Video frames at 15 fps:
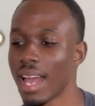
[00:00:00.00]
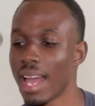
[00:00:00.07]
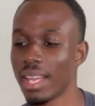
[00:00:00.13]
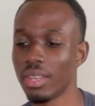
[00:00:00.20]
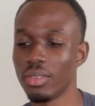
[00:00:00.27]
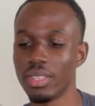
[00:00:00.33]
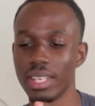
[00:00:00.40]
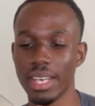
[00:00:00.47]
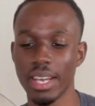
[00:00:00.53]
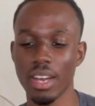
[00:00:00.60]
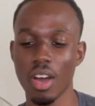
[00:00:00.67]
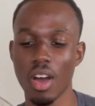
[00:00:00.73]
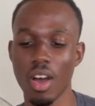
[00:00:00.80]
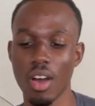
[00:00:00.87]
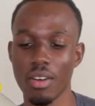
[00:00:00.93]
and you
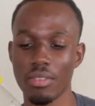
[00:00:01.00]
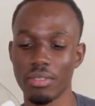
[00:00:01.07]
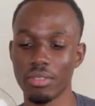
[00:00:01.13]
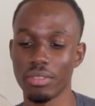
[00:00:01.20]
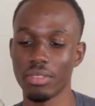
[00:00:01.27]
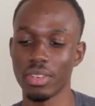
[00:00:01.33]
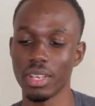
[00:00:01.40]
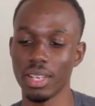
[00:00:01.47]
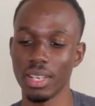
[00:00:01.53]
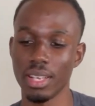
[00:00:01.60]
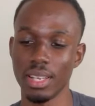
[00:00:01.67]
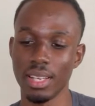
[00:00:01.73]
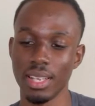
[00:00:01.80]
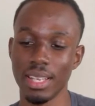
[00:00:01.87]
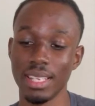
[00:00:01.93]
take off
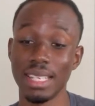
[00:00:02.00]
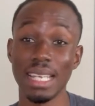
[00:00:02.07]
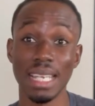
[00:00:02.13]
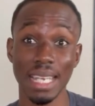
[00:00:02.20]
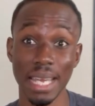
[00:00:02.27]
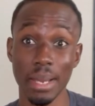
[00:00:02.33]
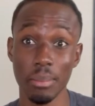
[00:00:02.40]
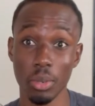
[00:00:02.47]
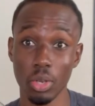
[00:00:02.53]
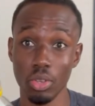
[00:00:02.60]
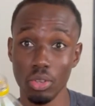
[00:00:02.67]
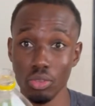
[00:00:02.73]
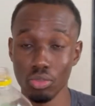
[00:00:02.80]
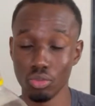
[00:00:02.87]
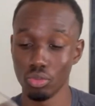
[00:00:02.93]
the label
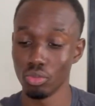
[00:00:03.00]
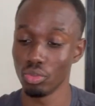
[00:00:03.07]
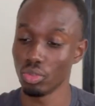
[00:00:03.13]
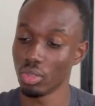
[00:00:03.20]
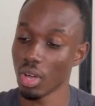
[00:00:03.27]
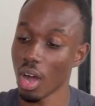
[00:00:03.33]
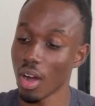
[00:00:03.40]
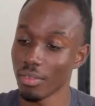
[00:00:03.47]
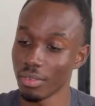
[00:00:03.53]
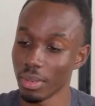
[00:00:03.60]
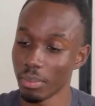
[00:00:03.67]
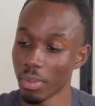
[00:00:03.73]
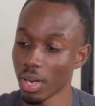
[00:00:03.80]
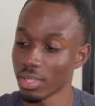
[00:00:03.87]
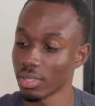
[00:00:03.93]
of the
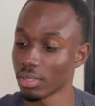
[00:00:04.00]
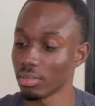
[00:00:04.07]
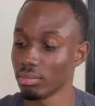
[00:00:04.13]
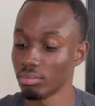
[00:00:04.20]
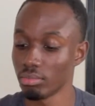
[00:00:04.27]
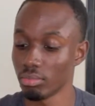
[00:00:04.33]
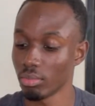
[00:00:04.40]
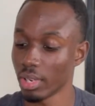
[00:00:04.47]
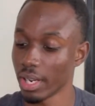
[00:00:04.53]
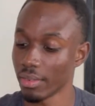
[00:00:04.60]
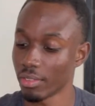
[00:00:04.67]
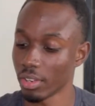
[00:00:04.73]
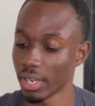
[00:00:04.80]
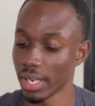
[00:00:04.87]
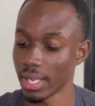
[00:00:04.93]
bottle,
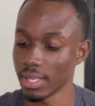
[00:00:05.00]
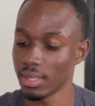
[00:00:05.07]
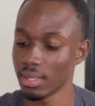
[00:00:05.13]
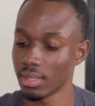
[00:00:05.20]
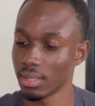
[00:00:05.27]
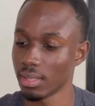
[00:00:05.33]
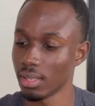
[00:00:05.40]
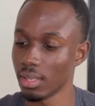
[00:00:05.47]
whatever it is.